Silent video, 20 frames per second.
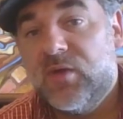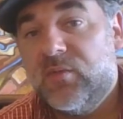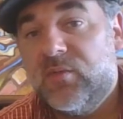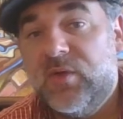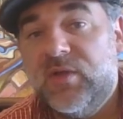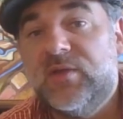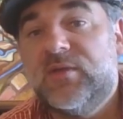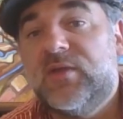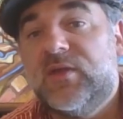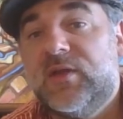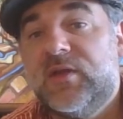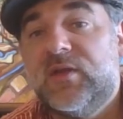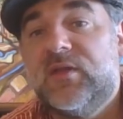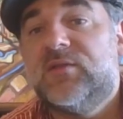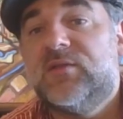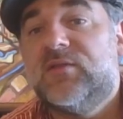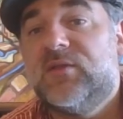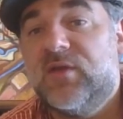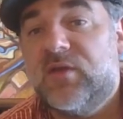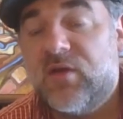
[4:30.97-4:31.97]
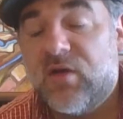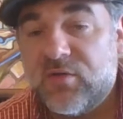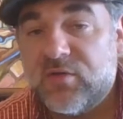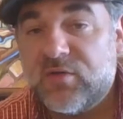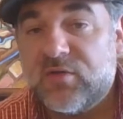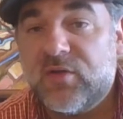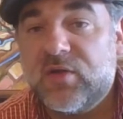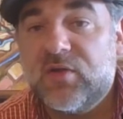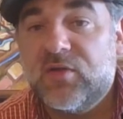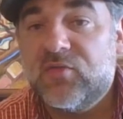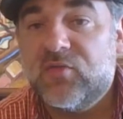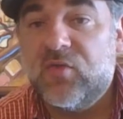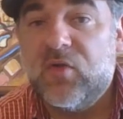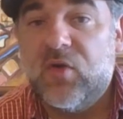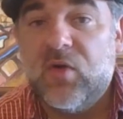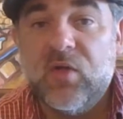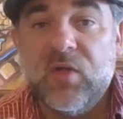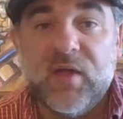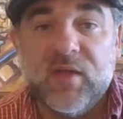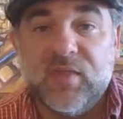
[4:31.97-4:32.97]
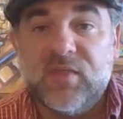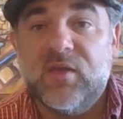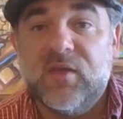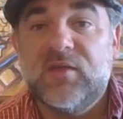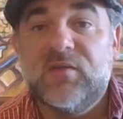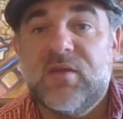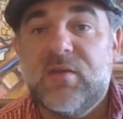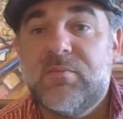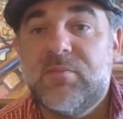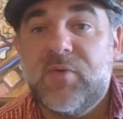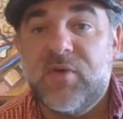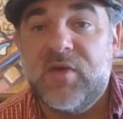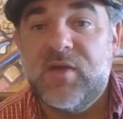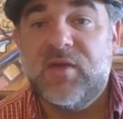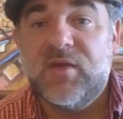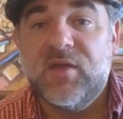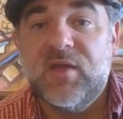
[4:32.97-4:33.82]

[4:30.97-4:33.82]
Reason is they're harder to control and things can break